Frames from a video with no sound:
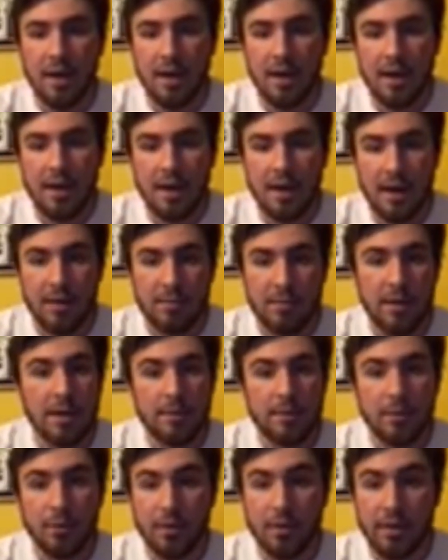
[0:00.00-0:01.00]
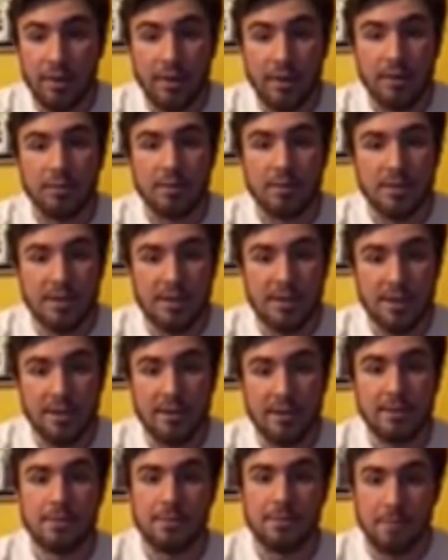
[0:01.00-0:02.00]
And I've made more than enough
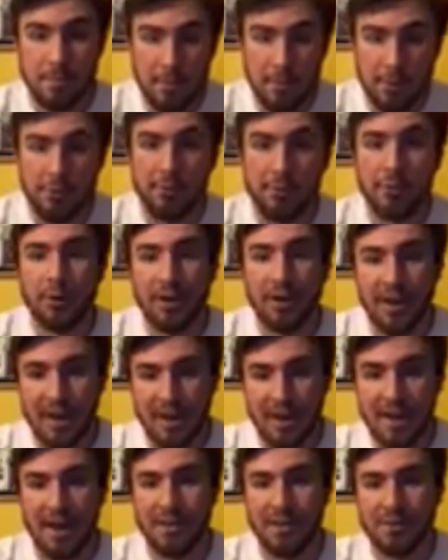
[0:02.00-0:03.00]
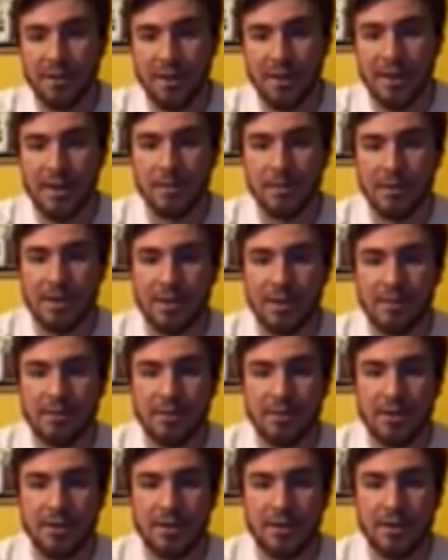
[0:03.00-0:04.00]
mistakes before and after I gave my life to
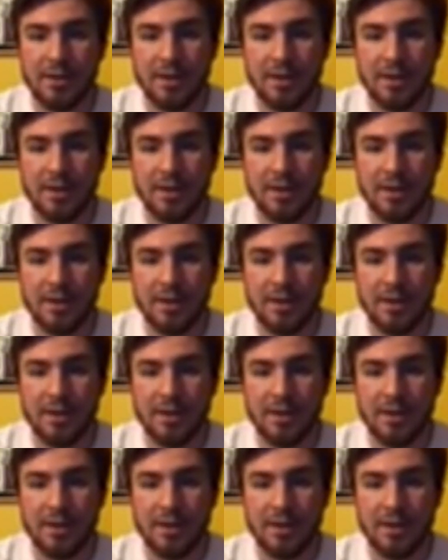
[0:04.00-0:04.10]
God.